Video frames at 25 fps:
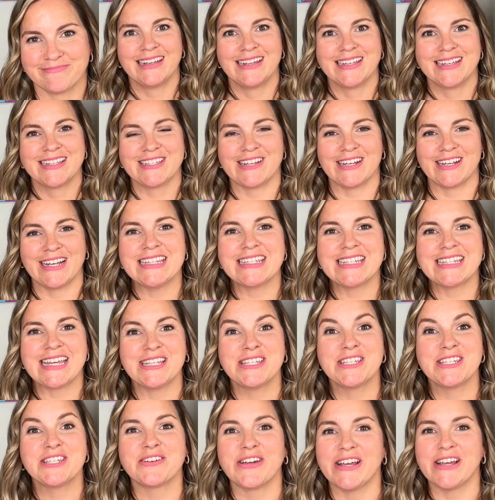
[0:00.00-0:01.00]
So let's get
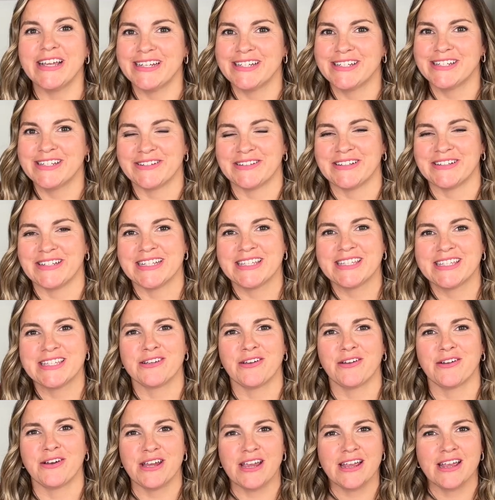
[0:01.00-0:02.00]
straight into it.
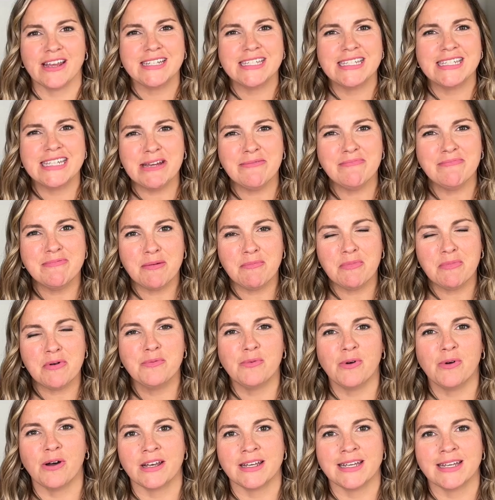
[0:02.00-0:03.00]
So tip number
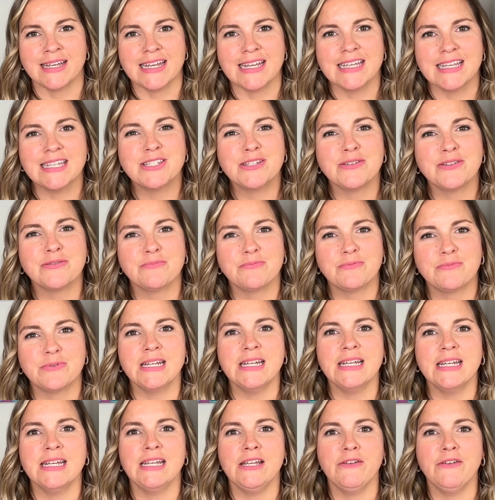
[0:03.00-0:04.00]
1 is to
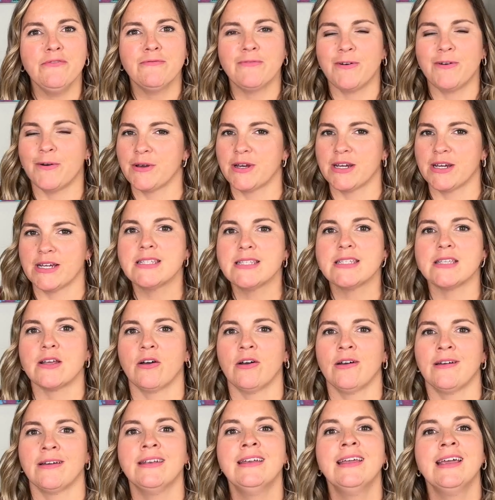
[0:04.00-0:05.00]
really focus
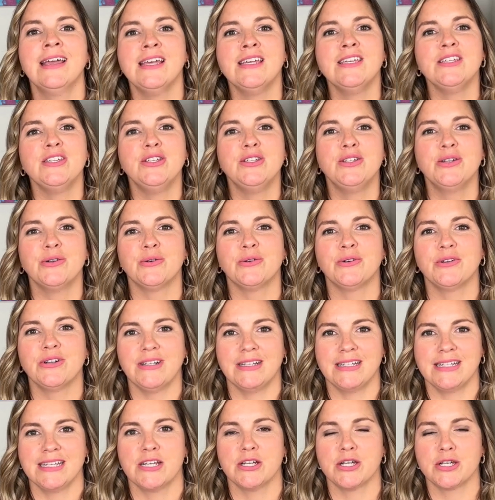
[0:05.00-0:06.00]
on your
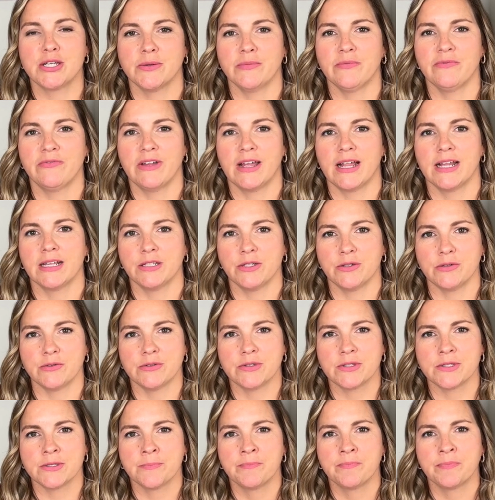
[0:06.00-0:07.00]
leadership
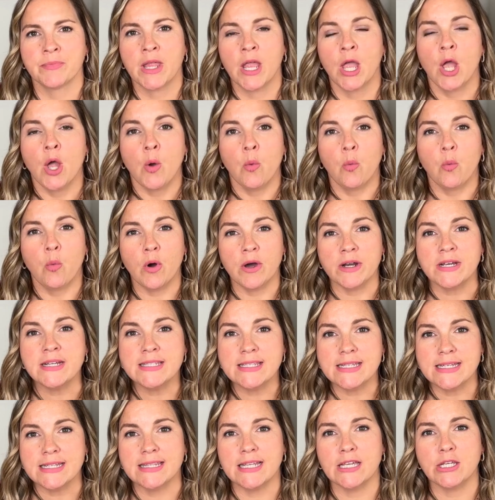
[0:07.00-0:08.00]
values. What is
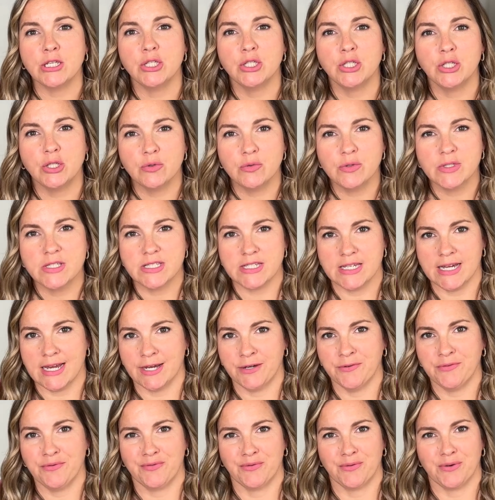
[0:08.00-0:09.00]
it that you
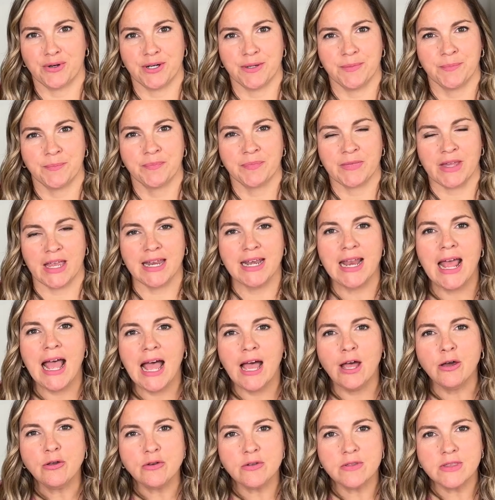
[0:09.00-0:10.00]
stand for? And
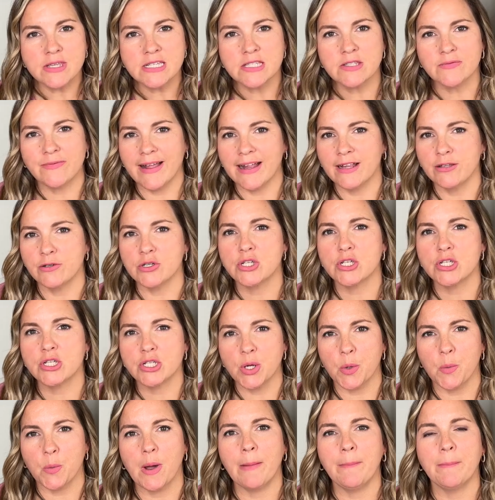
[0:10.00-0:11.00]
how do these values
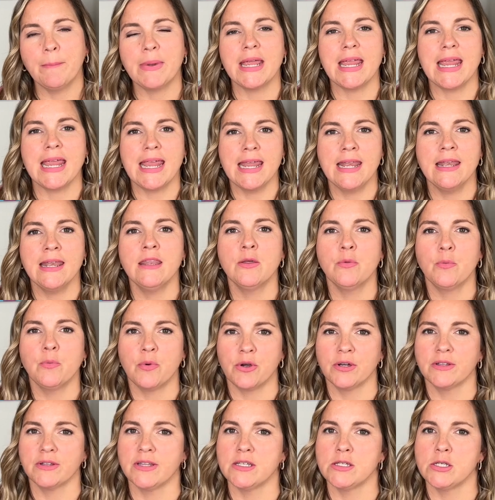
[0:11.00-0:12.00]
show up in the
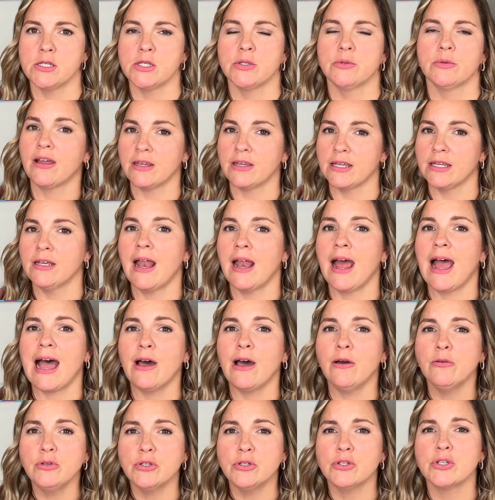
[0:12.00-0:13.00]
work that you do, in
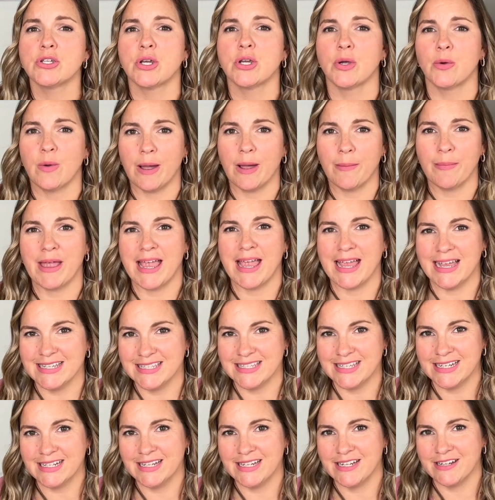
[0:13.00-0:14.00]
how you show up as
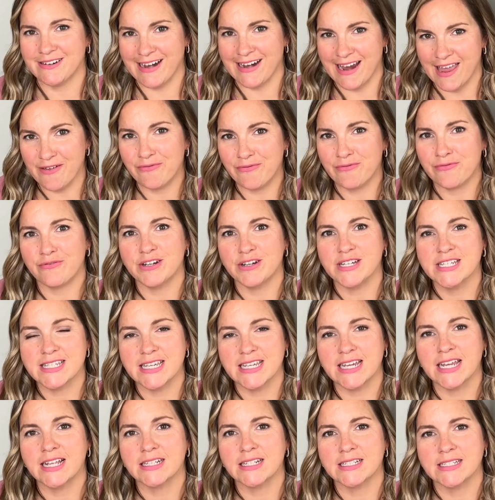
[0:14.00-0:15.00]
a leader every
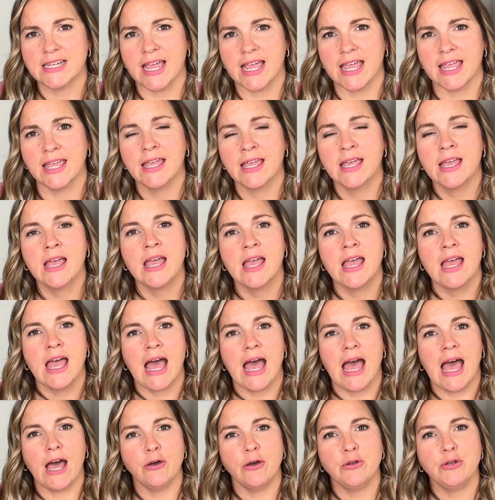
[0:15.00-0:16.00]
single day?
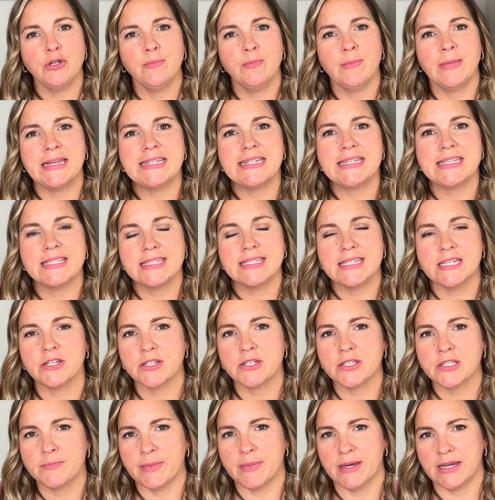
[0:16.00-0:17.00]
How do you make
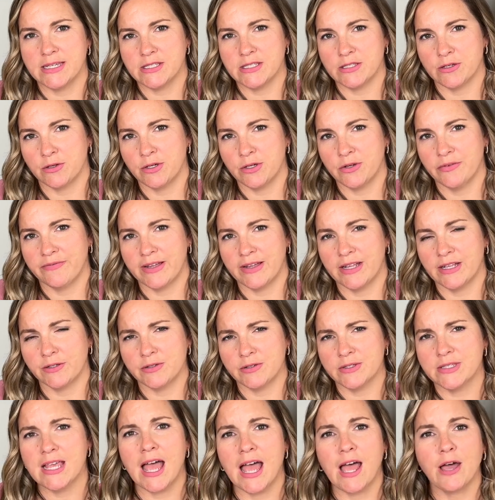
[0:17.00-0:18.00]
decisions based on your
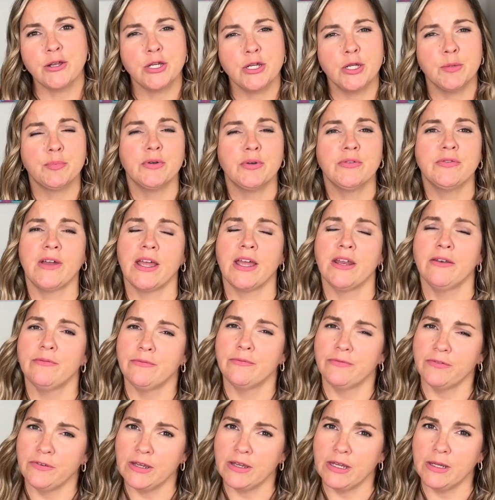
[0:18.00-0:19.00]
values? How do you
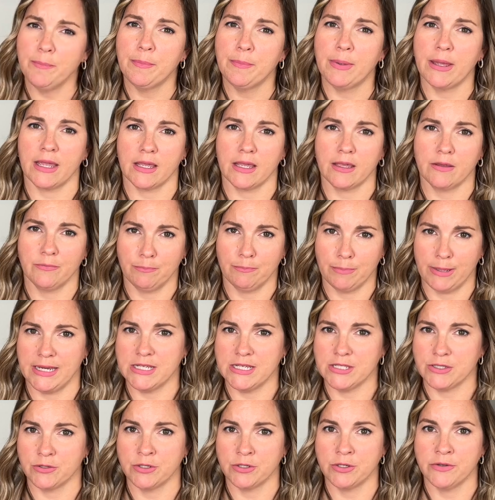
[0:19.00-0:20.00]
provide feedback
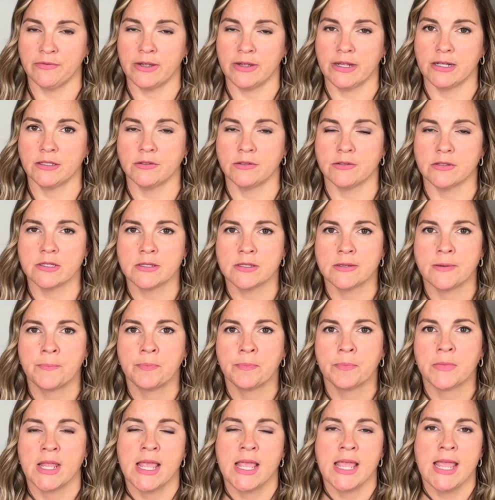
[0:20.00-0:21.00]
based on your values?
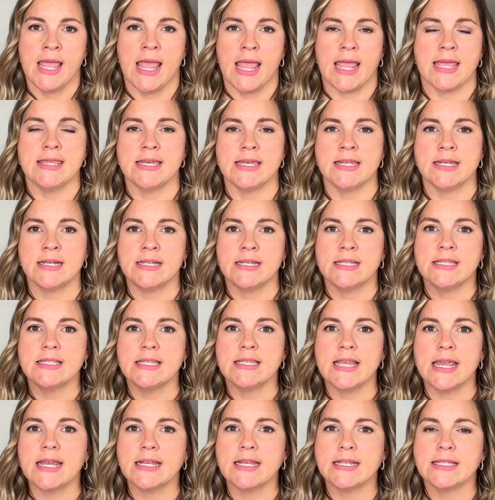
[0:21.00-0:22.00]
And then in a
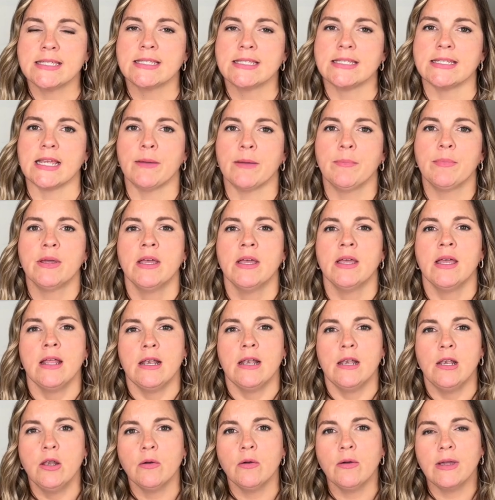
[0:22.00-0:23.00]
second step,
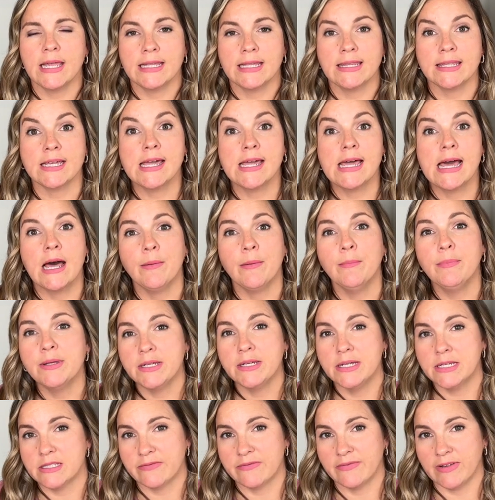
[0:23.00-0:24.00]
look at the
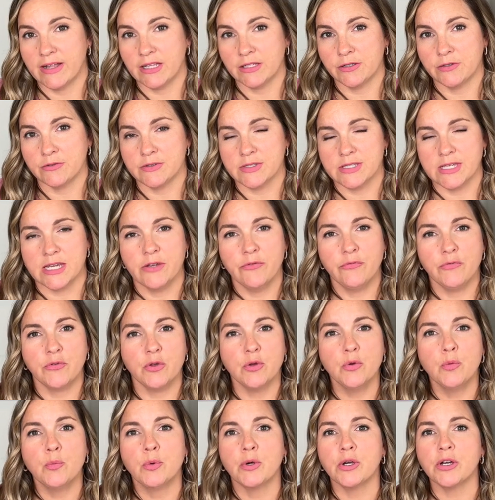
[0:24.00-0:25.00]
company's values. If
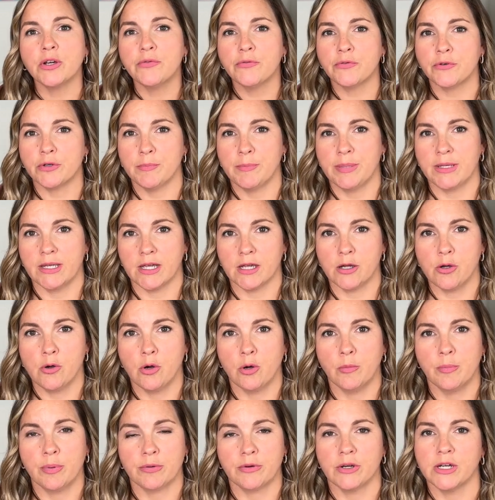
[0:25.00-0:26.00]
you work for a bigger
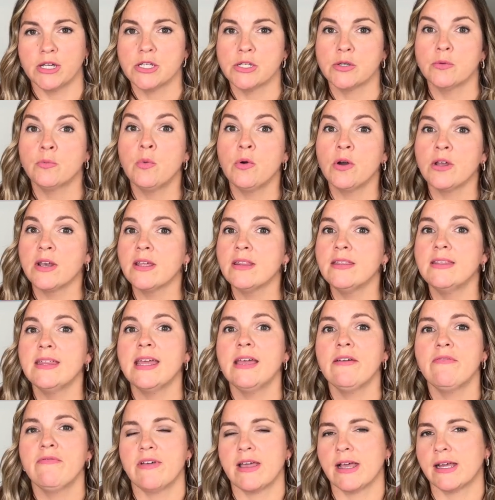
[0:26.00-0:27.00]
corporation, what are
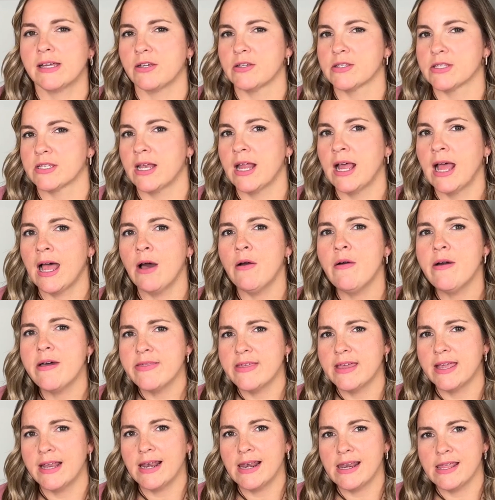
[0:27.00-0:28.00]
their values and how are
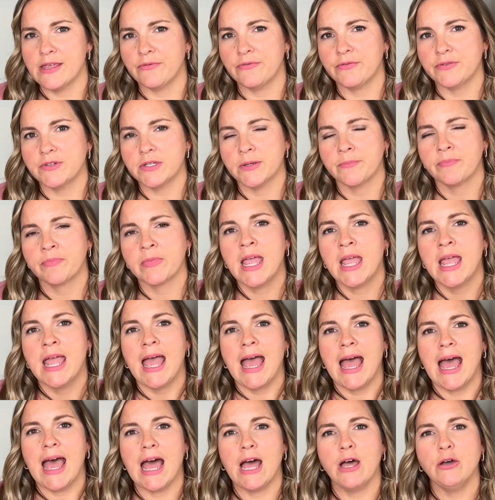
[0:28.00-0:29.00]
they lived?
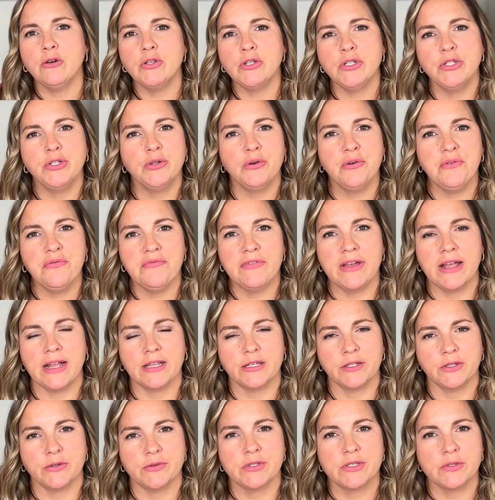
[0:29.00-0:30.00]
How do your
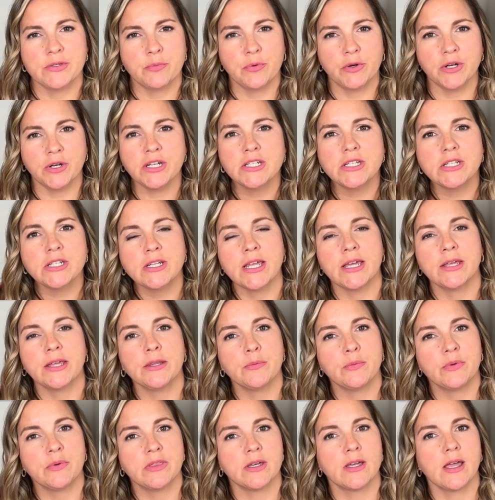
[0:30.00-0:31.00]
values work together
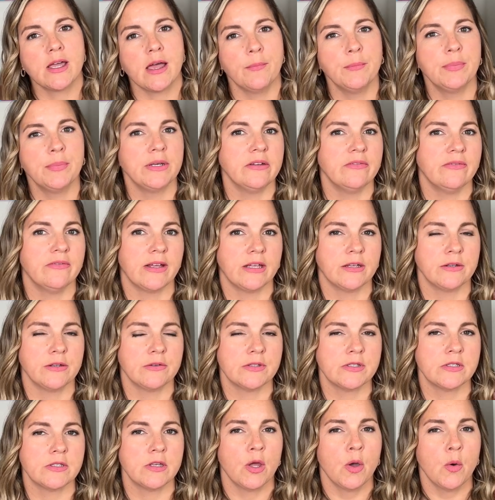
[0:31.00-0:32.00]
with the company
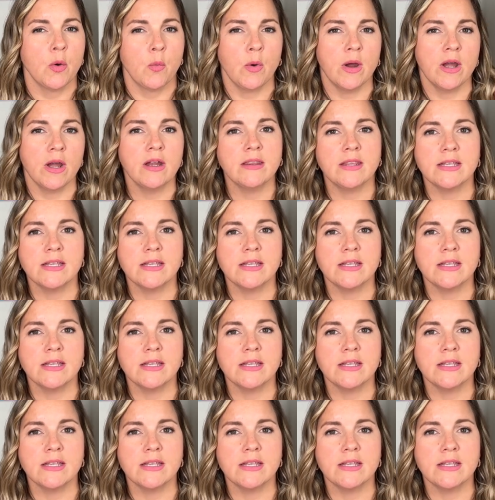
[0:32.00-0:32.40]
values? Where are